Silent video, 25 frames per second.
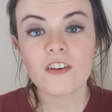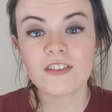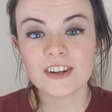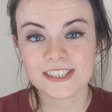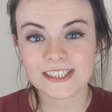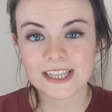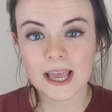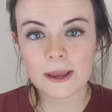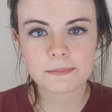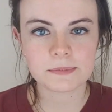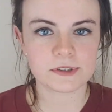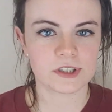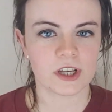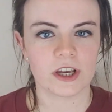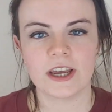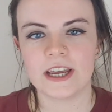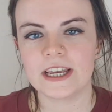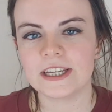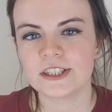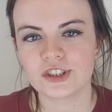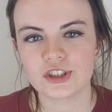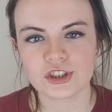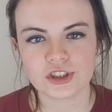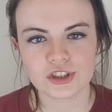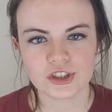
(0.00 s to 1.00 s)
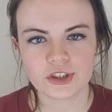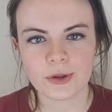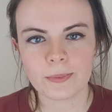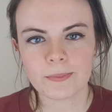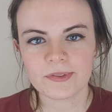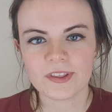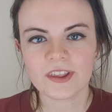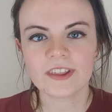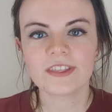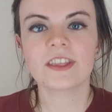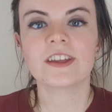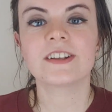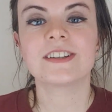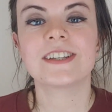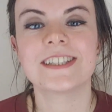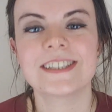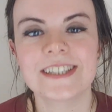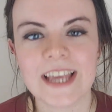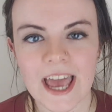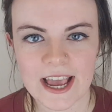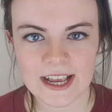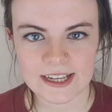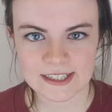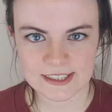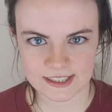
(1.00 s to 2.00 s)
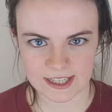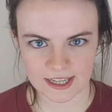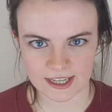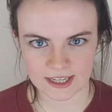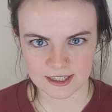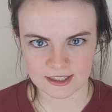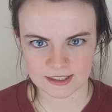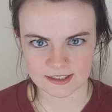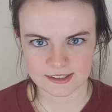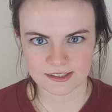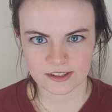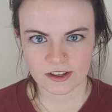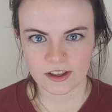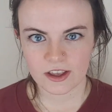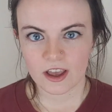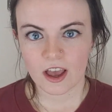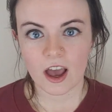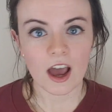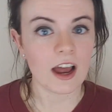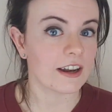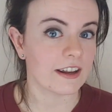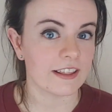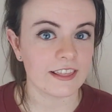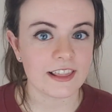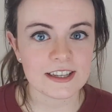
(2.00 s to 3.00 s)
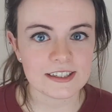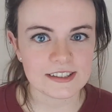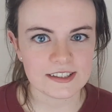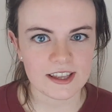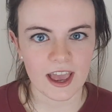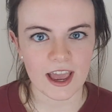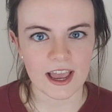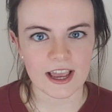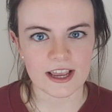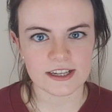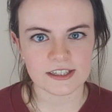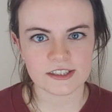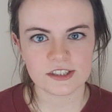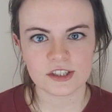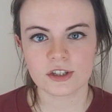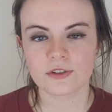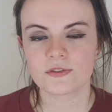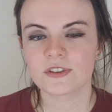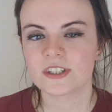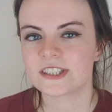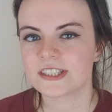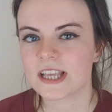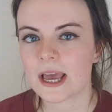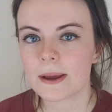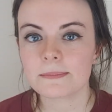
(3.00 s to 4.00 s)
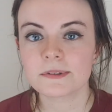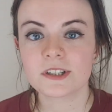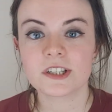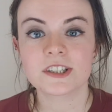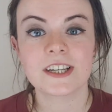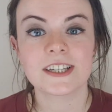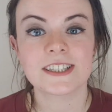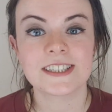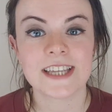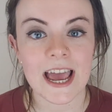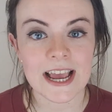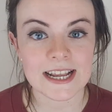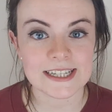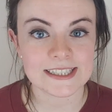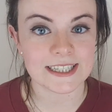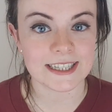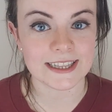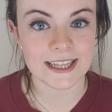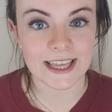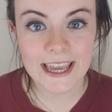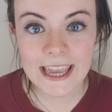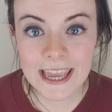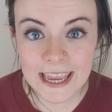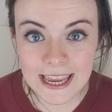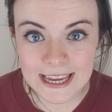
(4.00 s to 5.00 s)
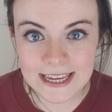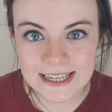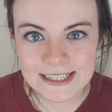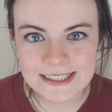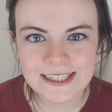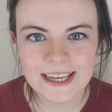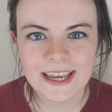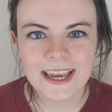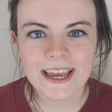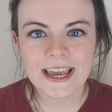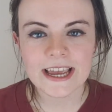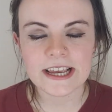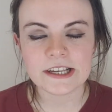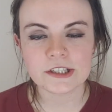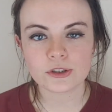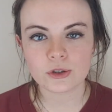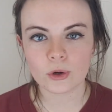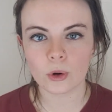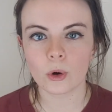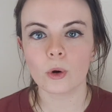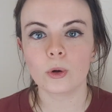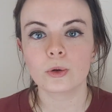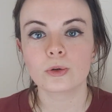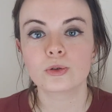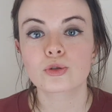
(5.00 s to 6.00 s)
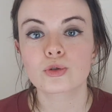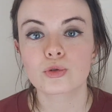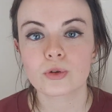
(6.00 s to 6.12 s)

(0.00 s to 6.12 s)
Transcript: A receptor is just something that detects things, and in this case, the receptor detecting the heat is called